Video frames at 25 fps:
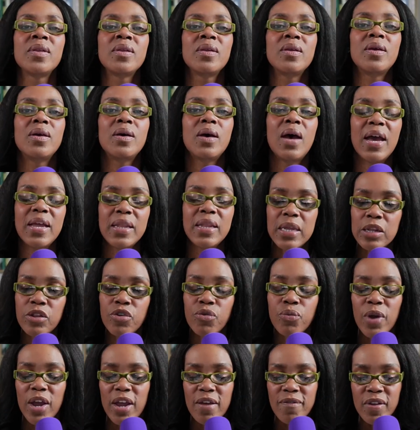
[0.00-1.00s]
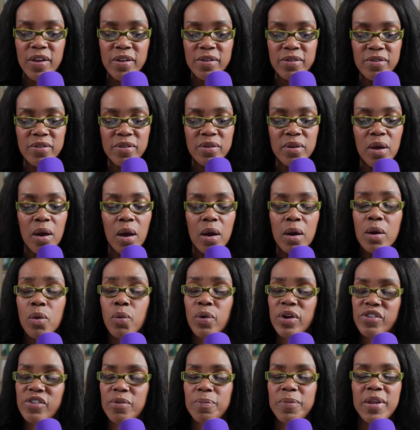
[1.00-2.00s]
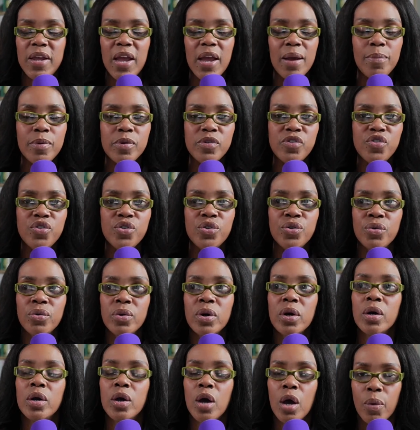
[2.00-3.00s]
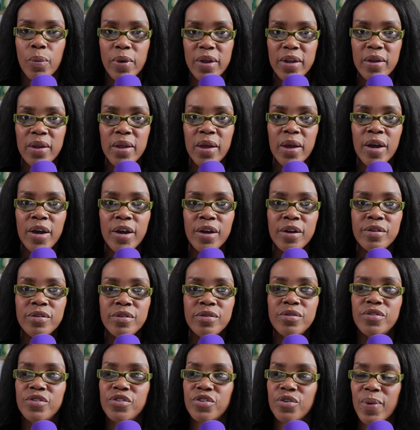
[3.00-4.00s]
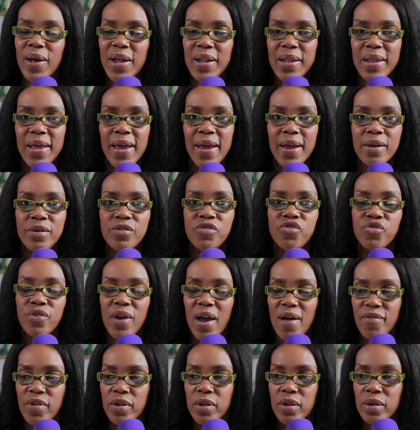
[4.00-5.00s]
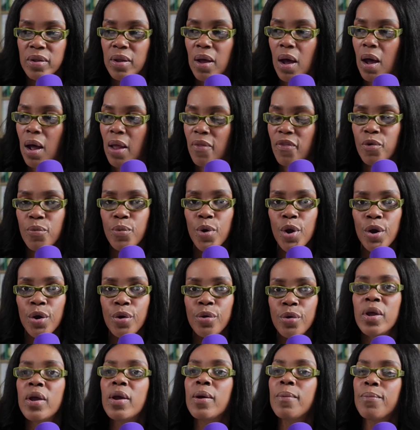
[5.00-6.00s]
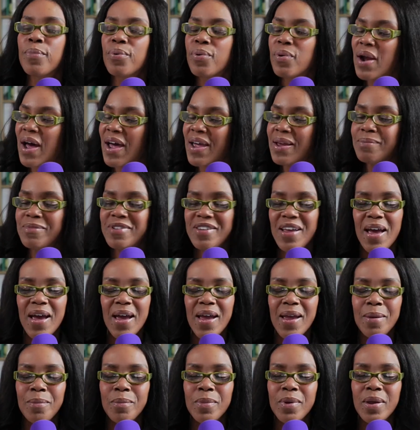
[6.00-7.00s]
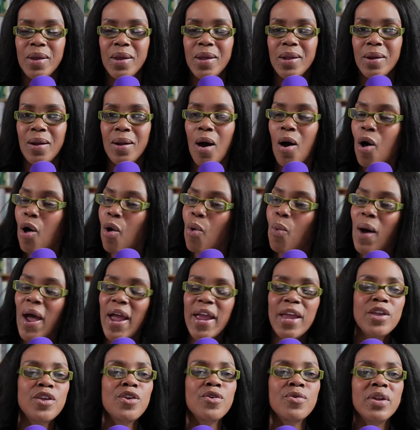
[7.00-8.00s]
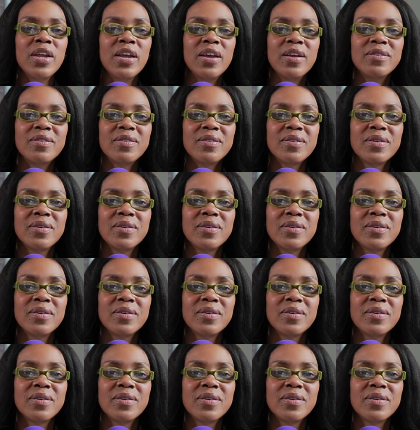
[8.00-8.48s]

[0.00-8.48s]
I think the Ravens are going to be able to go in there to LA, travel on the road, prime time in all white unis,